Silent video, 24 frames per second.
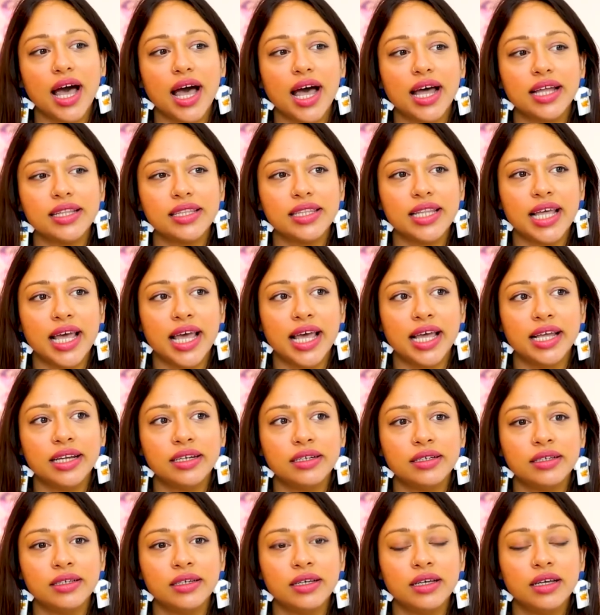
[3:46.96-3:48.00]
And
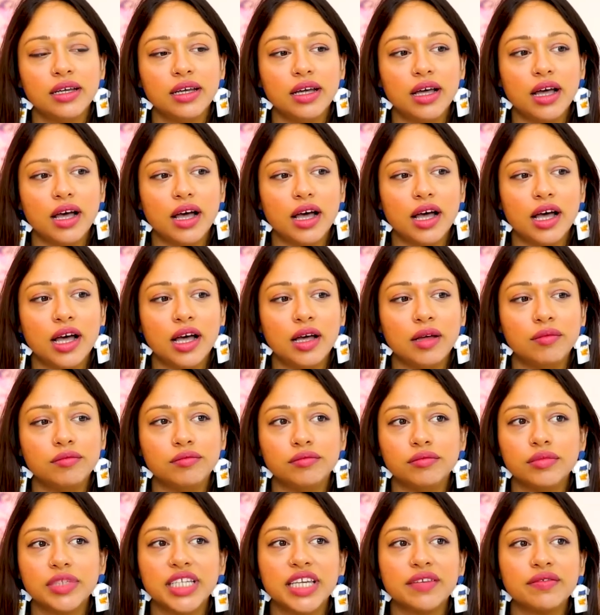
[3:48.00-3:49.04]
then
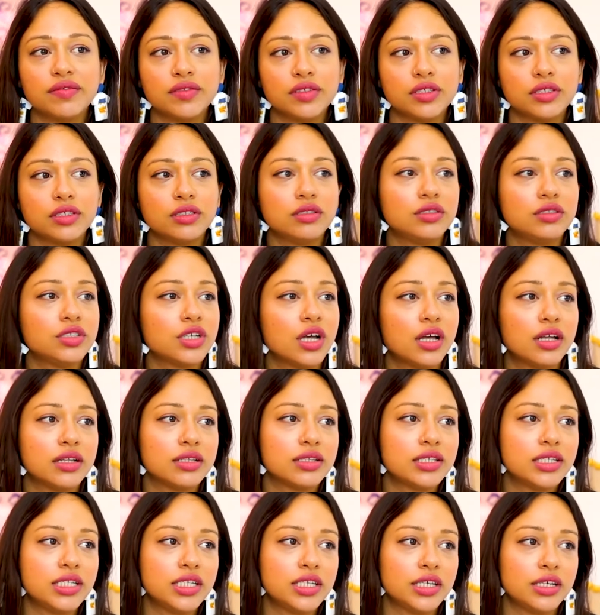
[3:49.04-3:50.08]
um, give the
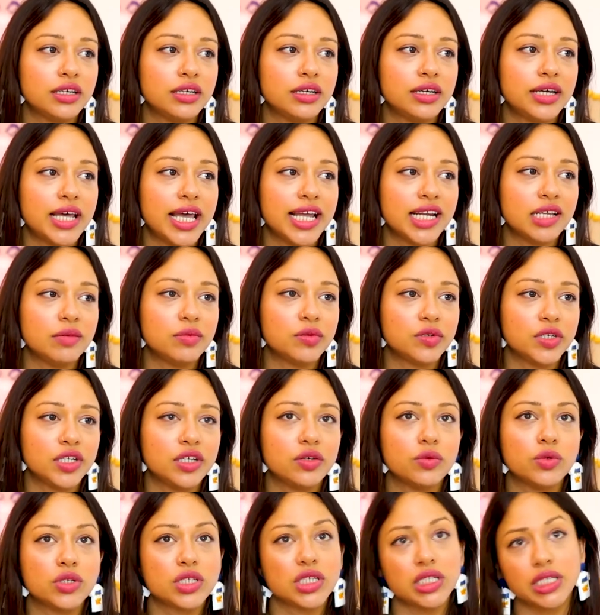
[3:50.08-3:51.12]
chance to anybody
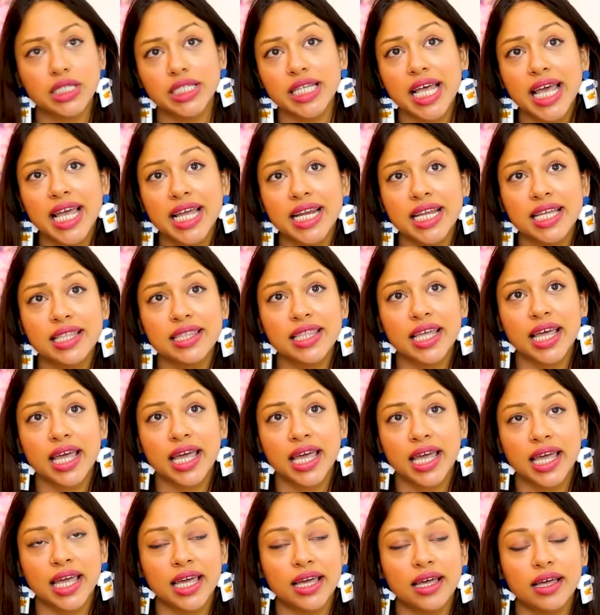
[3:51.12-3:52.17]
who wants to say
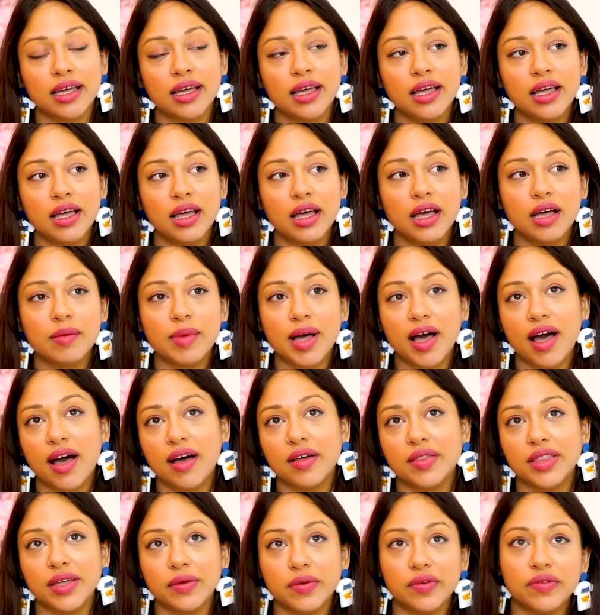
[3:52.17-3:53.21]
anything about
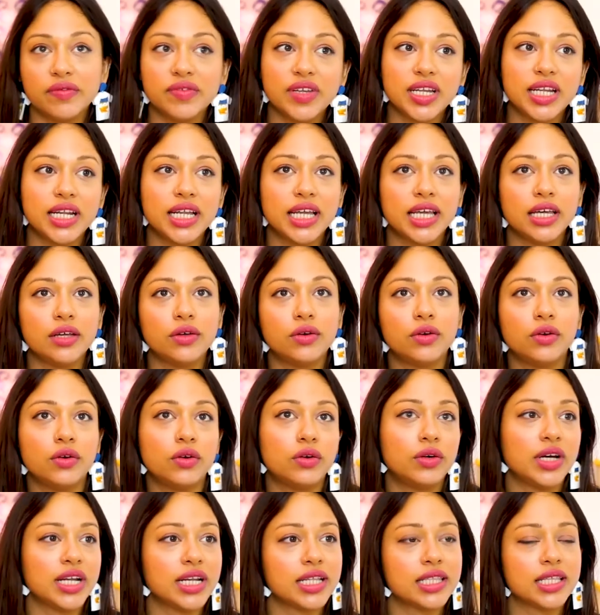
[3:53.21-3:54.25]
how they were feeling
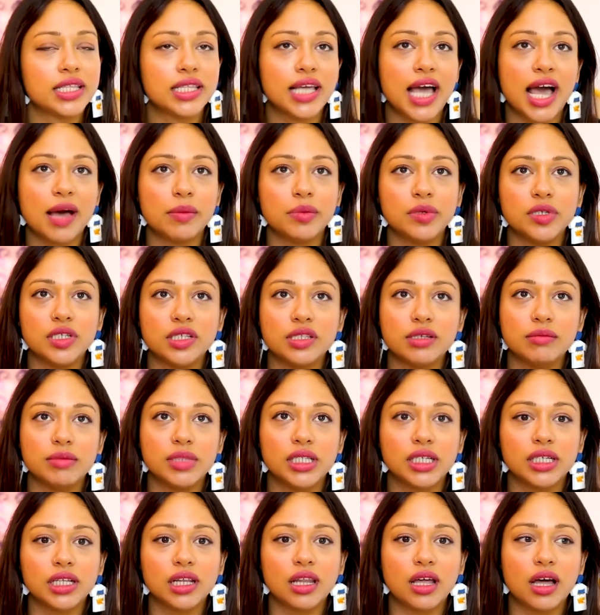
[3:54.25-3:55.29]
or anything that happened to them
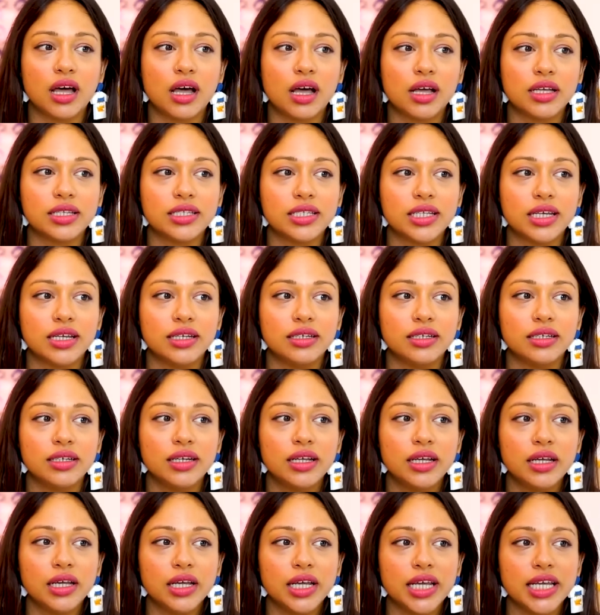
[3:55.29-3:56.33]
in the class and
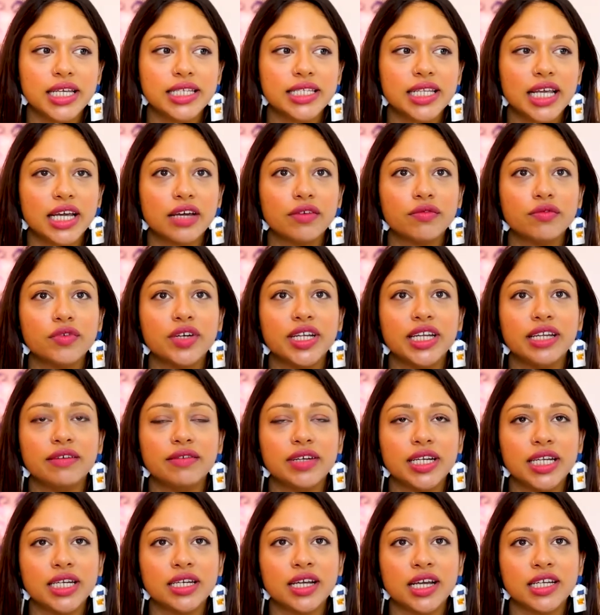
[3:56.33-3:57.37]
it's like a really
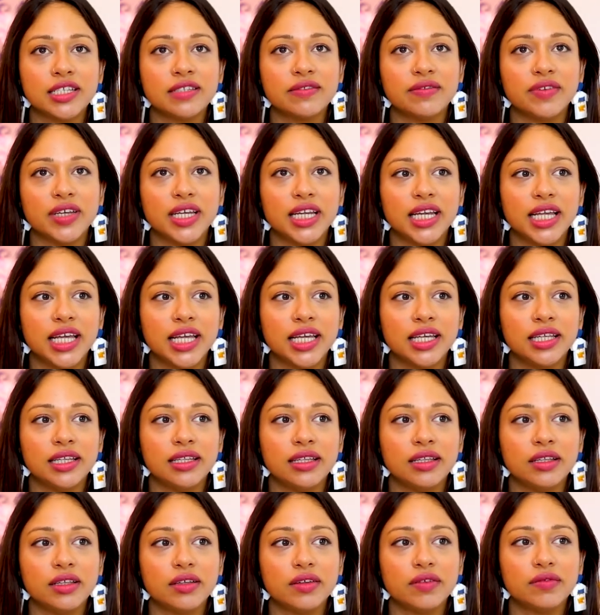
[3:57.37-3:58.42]
really nice
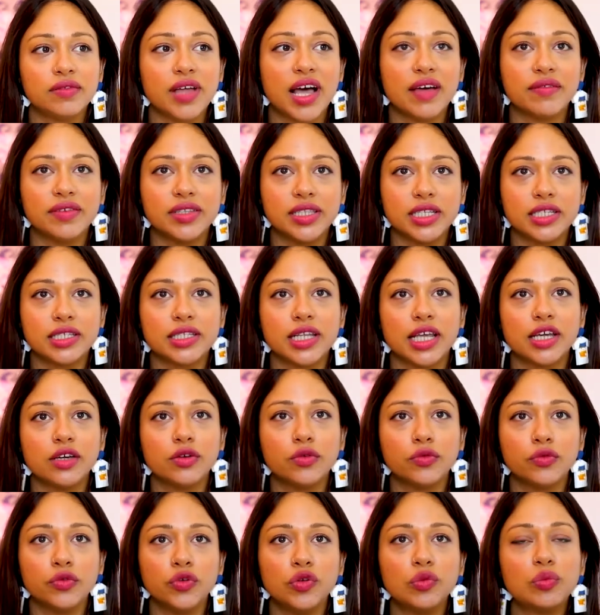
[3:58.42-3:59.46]
feeling of having this
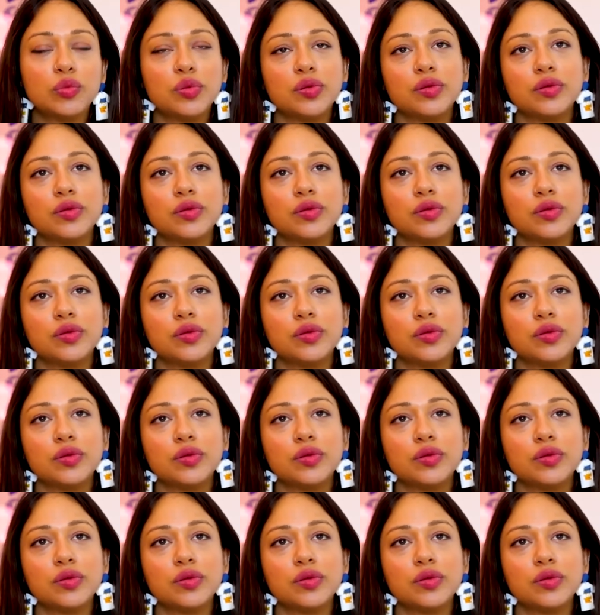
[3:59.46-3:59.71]
like group